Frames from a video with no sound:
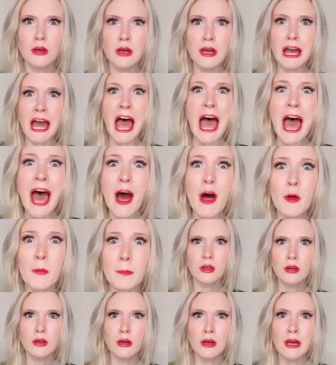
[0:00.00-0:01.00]
Help!
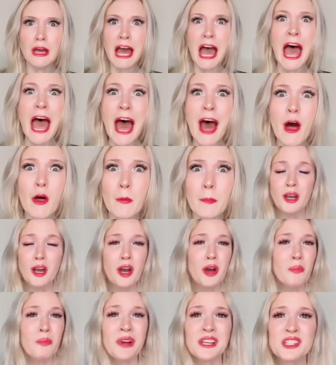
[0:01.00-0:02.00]
Help! My
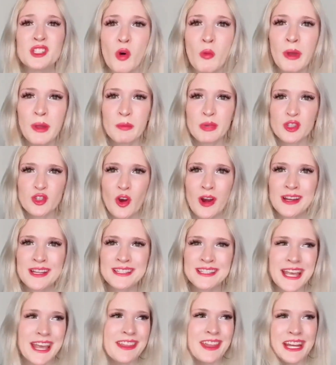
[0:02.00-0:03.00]
soulmate was trying to say
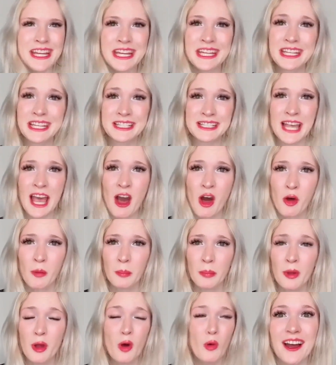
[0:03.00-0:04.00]
that he needs help.
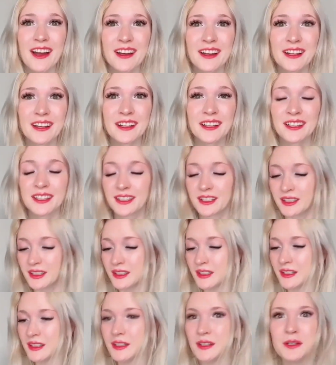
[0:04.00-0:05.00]
Here, send him this
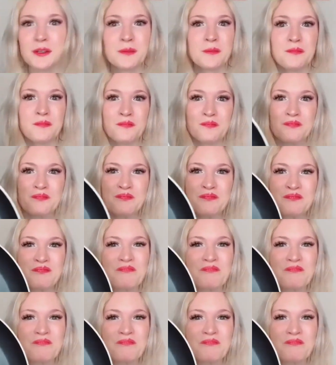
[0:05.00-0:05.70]
frying pan.